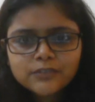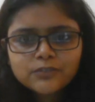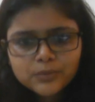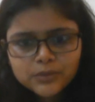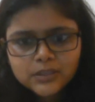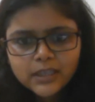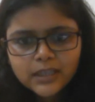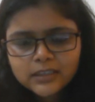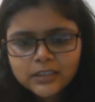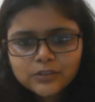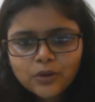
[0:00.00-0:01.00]
from today,
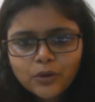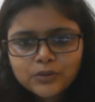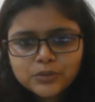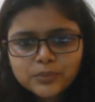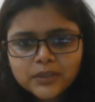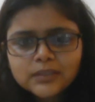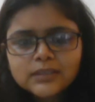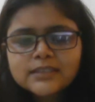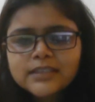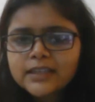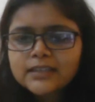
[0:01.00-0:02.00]
18th October.
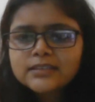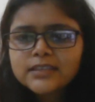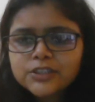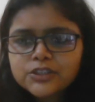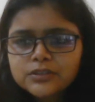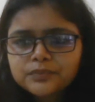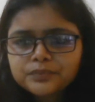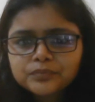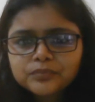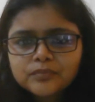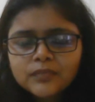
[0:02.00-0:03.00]
The second session
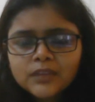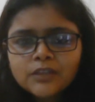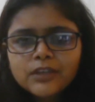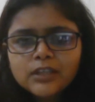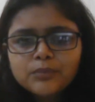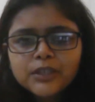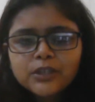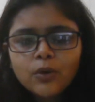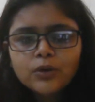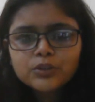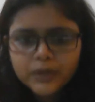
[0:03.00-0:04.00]
will be
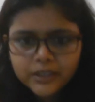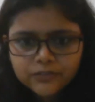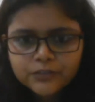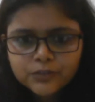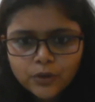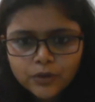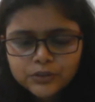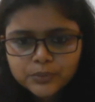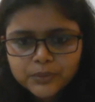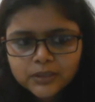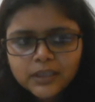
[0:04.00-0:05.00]
on 25th
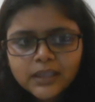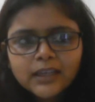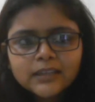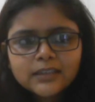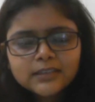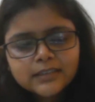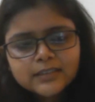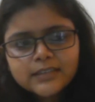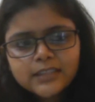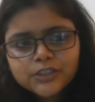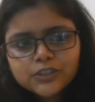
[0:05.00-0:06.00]
October. The third
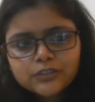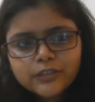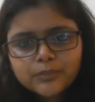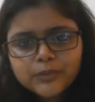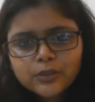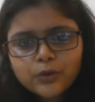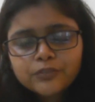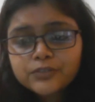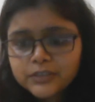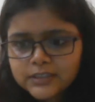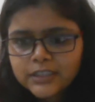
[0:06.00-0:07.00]
session will be on
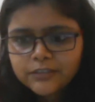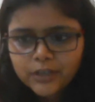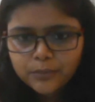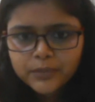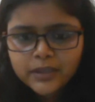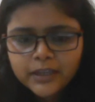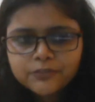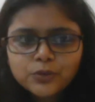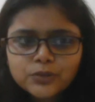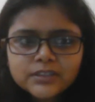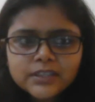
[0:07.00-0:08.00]
1st November, and
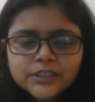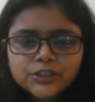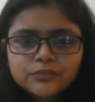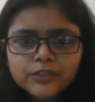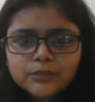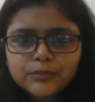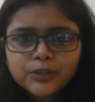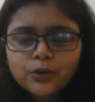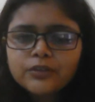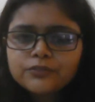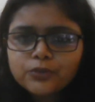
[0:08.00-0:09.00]
fourth session will be
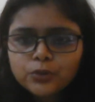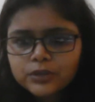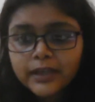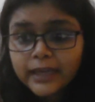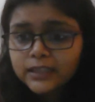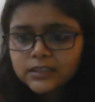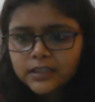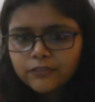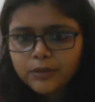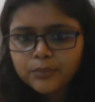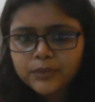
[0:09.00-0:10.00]
on 8th
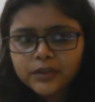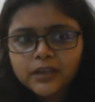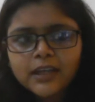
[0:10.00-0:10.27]
November.